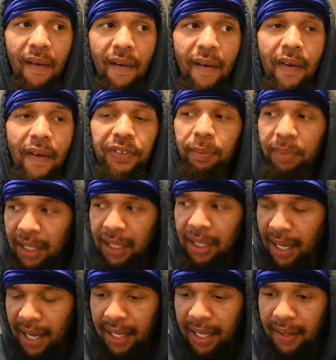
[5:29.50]
To be
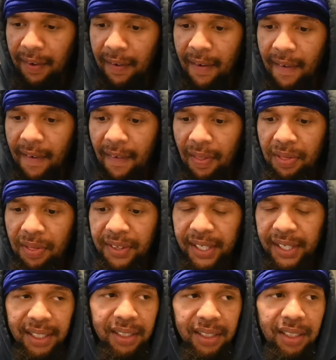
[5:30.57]
like,
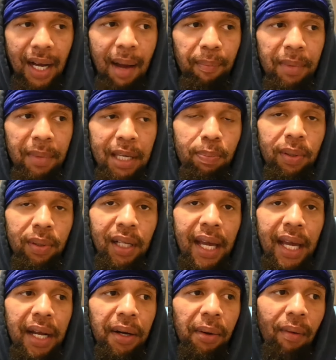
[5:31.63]
this is not me
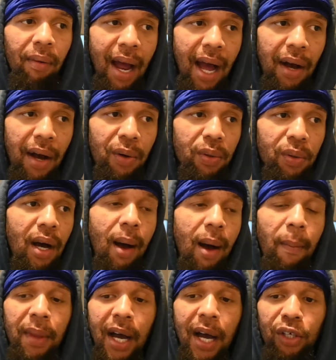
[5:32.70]
playing around.
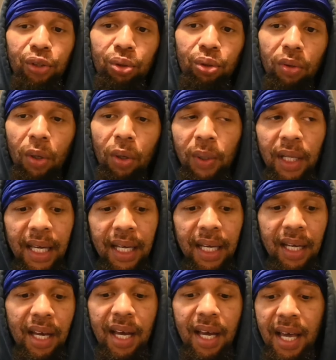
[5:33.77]
I'm not trolling.
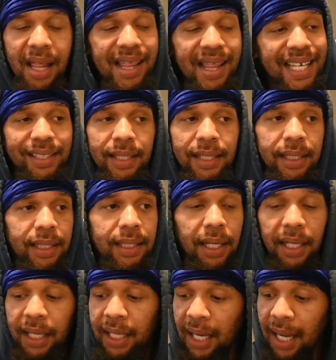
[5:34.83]
This is not a
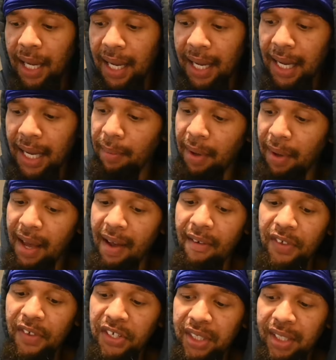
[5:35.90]
game.
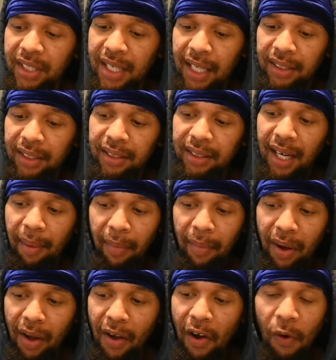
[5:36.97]
This is not some,
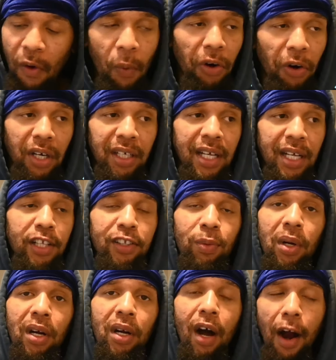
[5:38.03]
we're going to get into
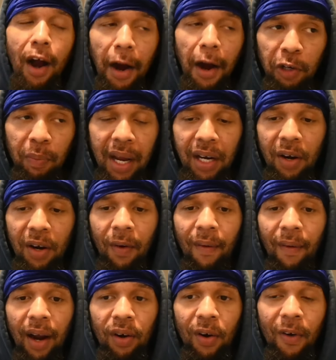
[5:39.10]
an argument or
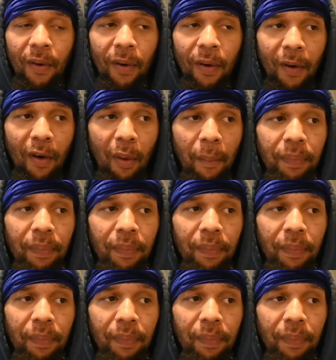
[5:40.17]
I go home.